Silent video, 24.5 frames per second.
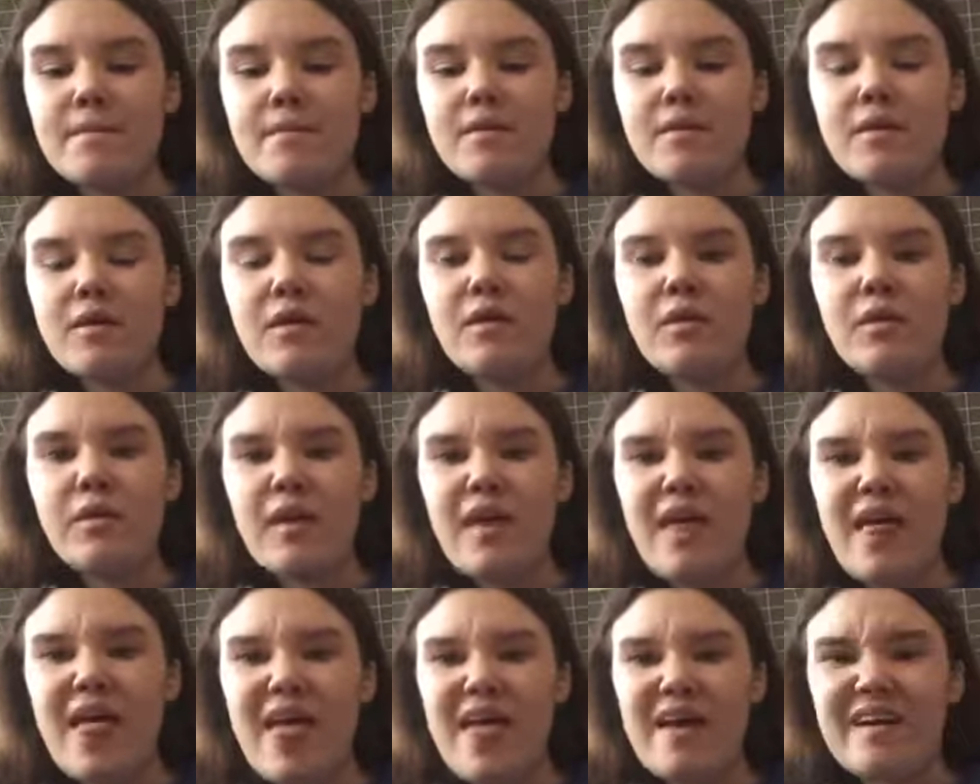no,
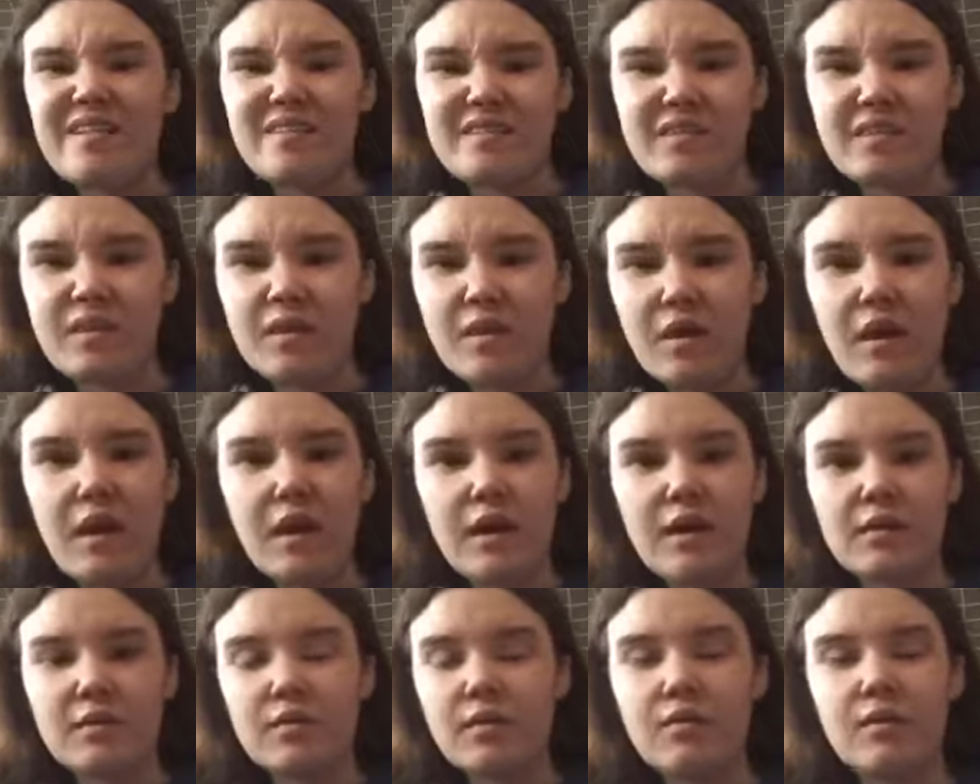ugh,
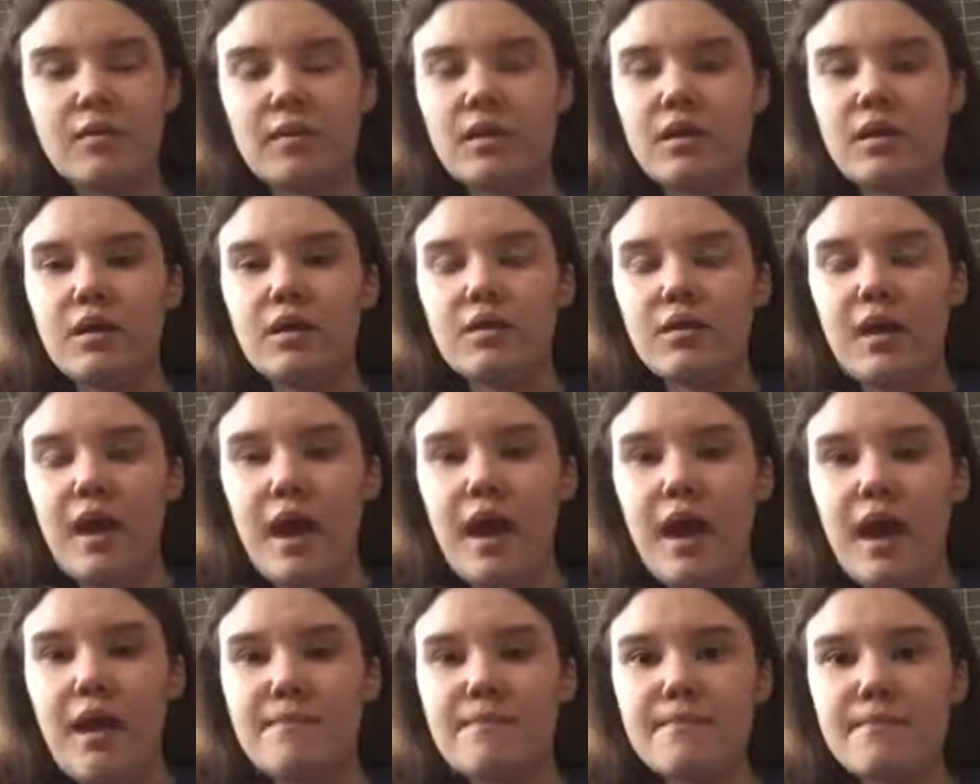I don't really,
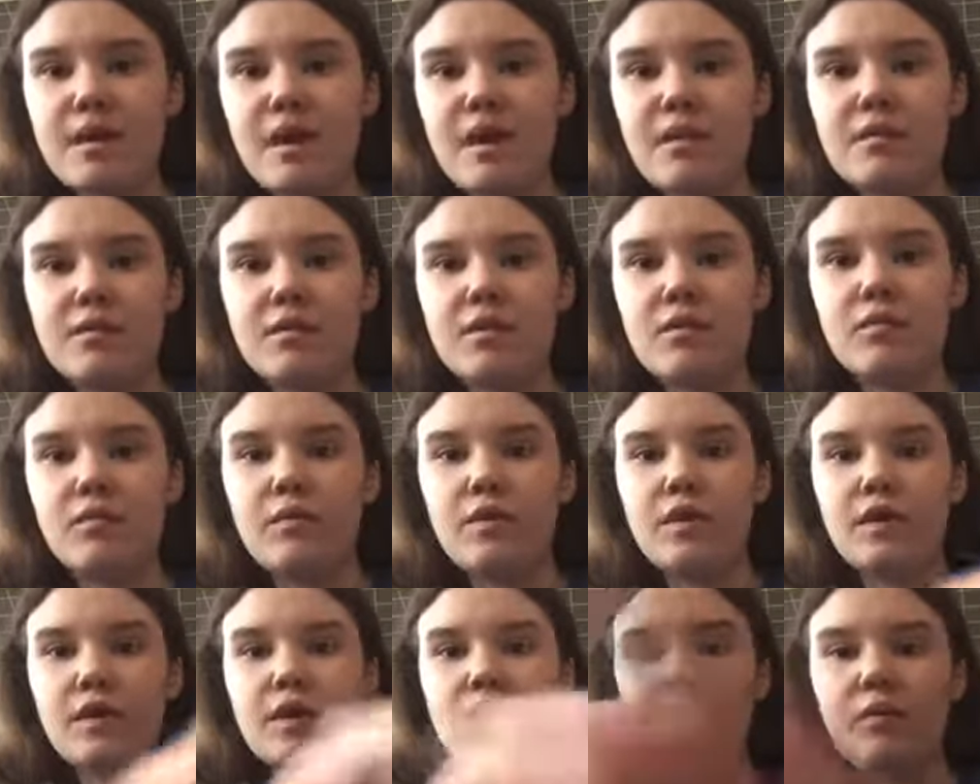okay, I'm, I don't
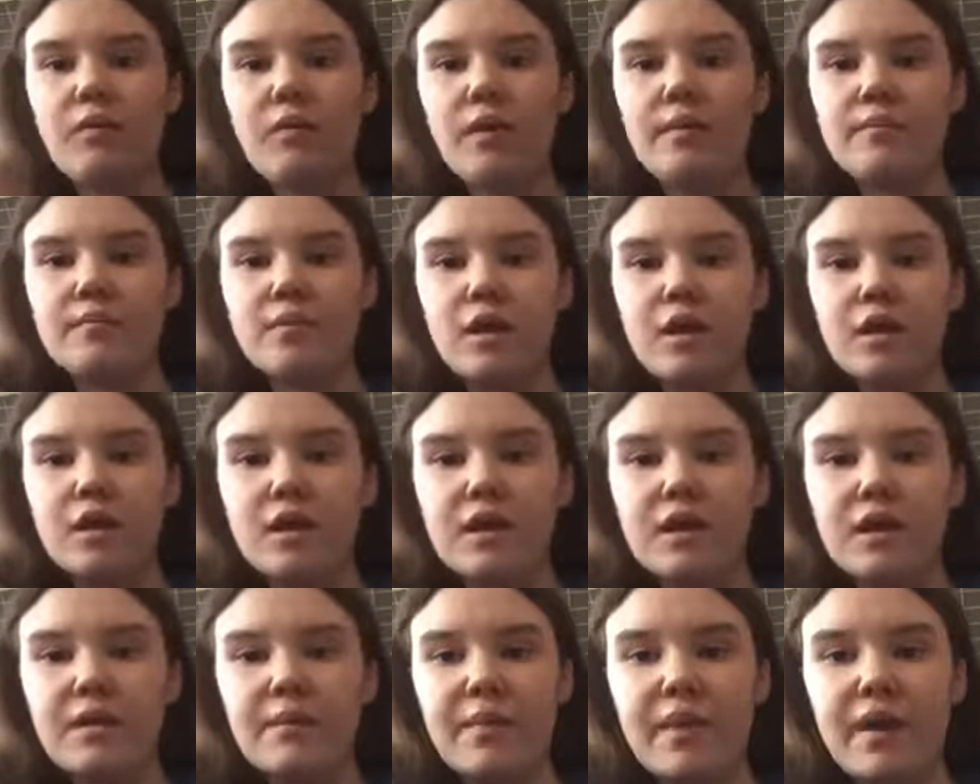really know what I'm
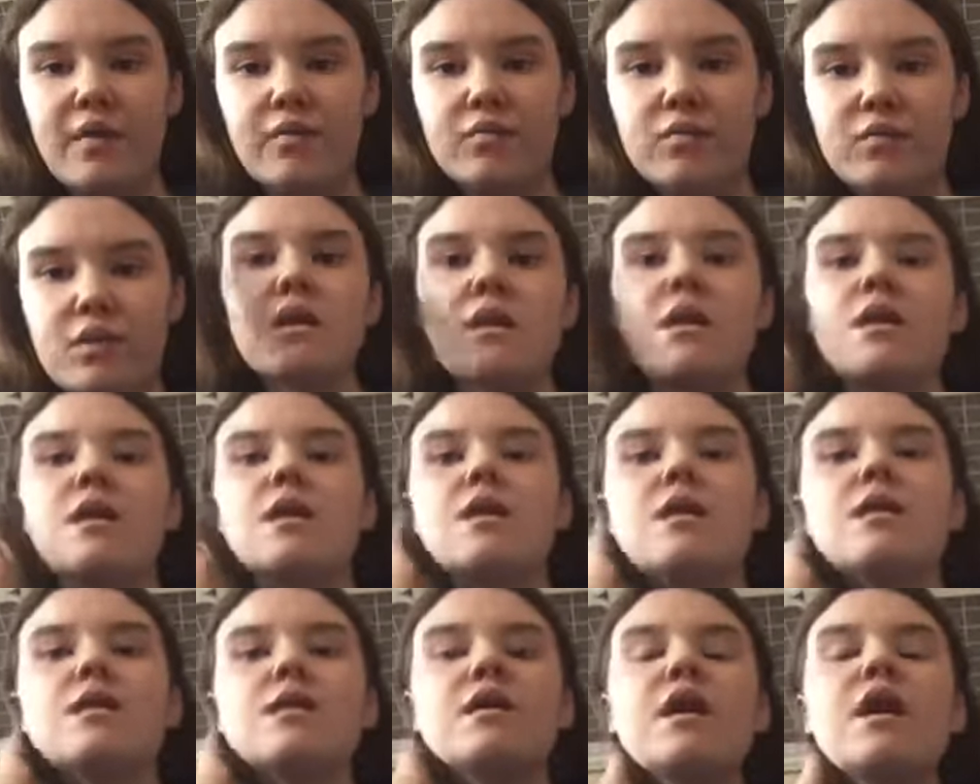talking about.
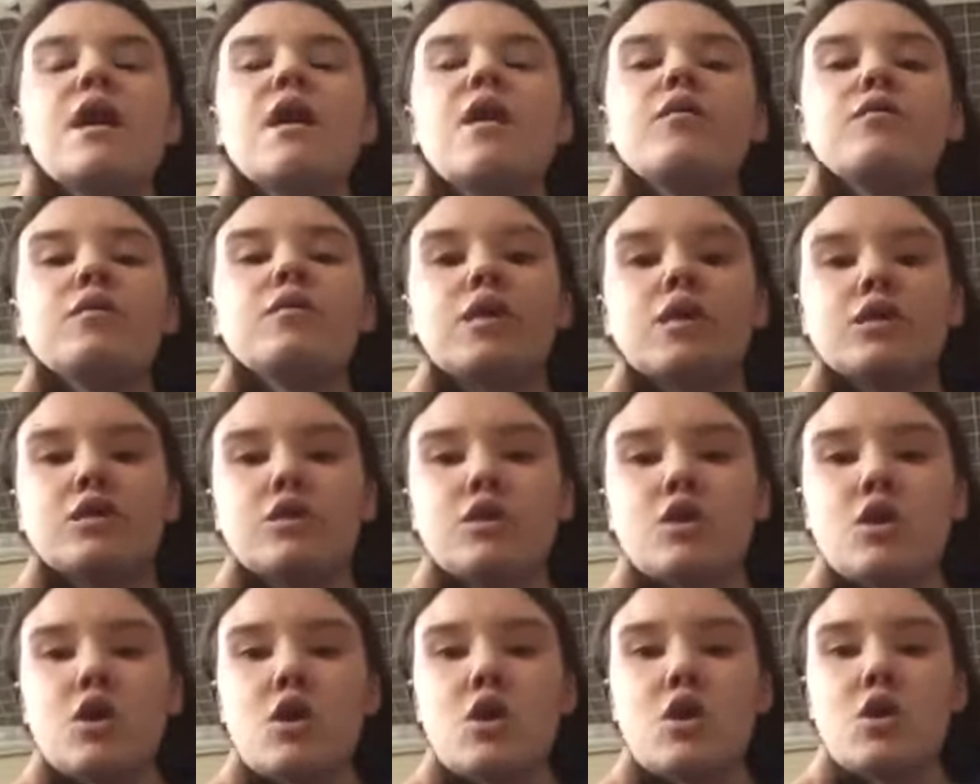Yeah, okay,
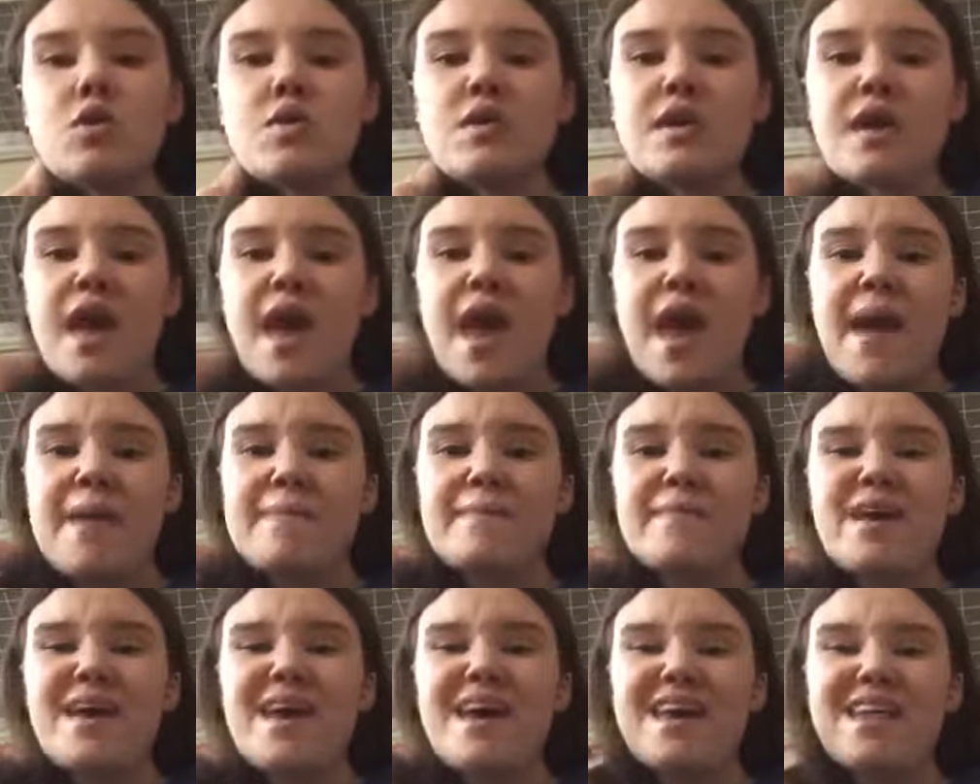so,
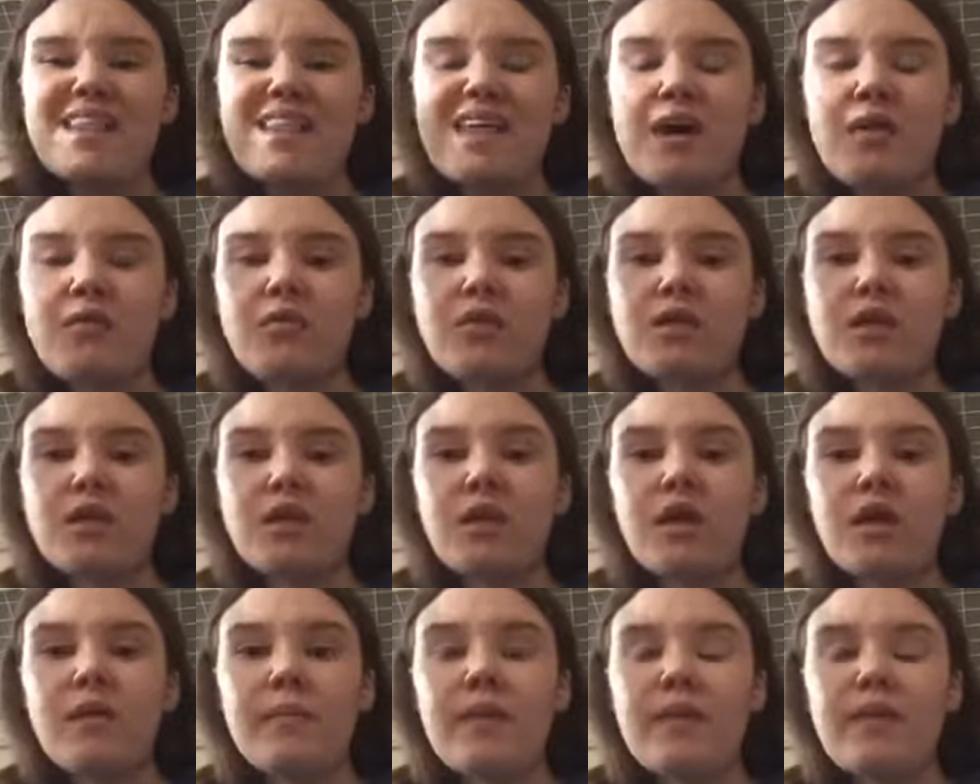yeah, that was a
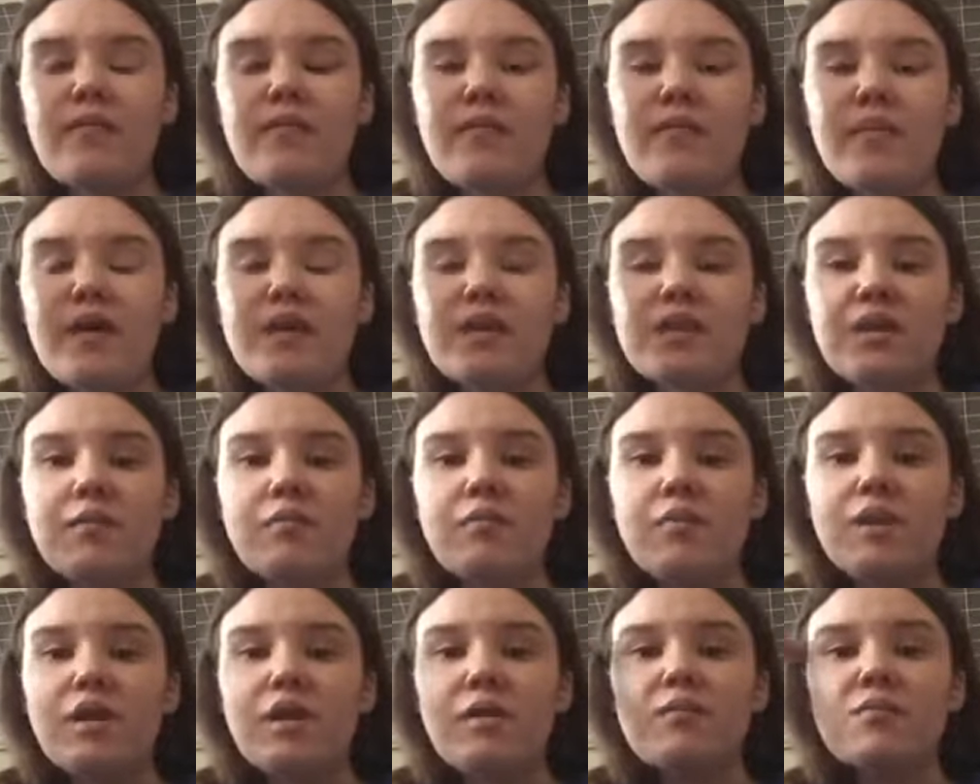little bit of a mess
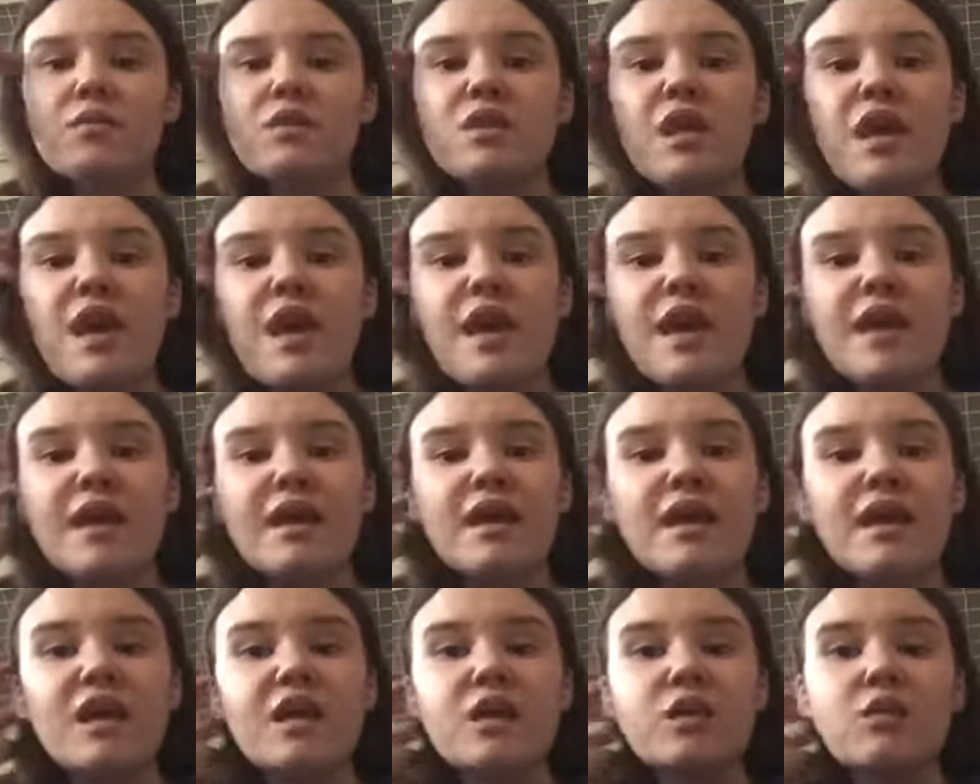up. What I'm
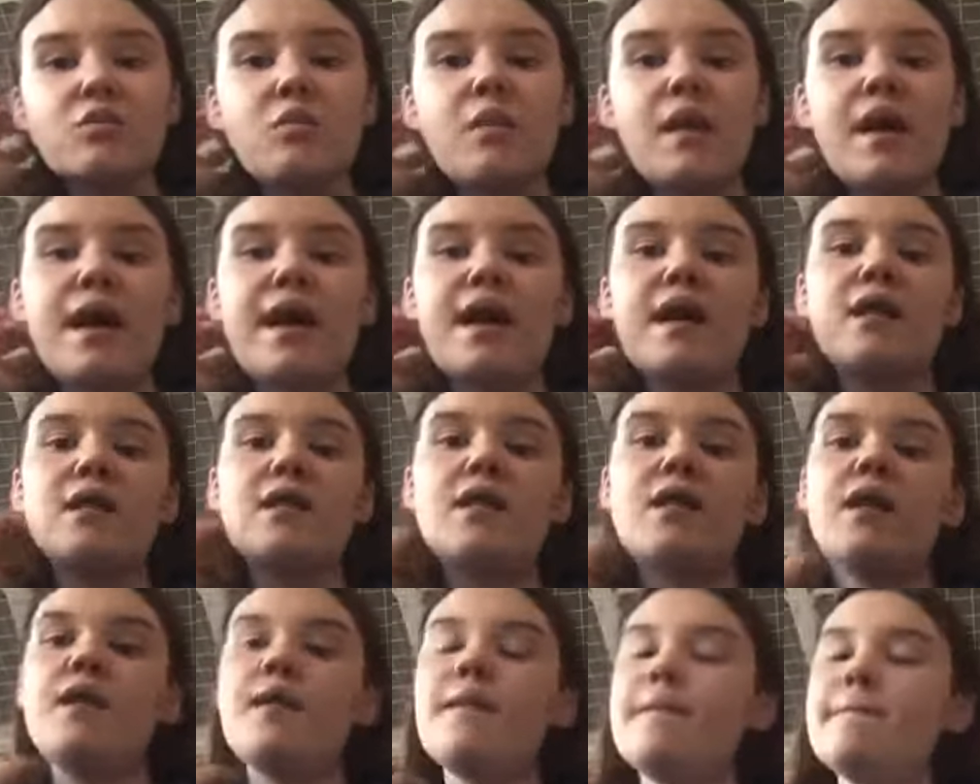saying is,
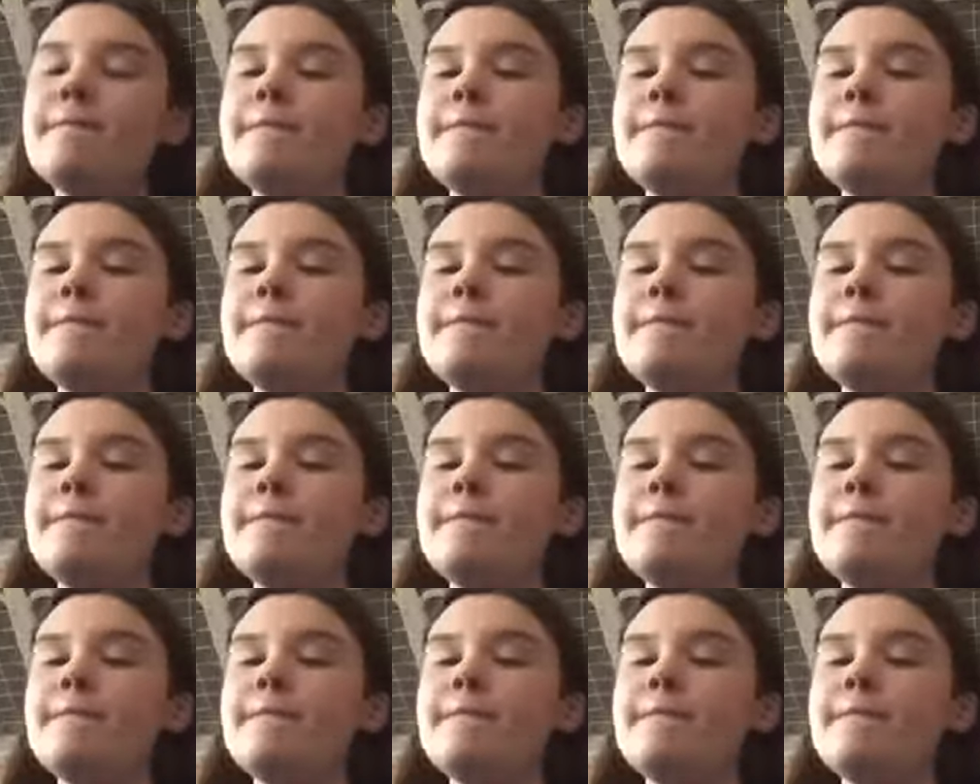well,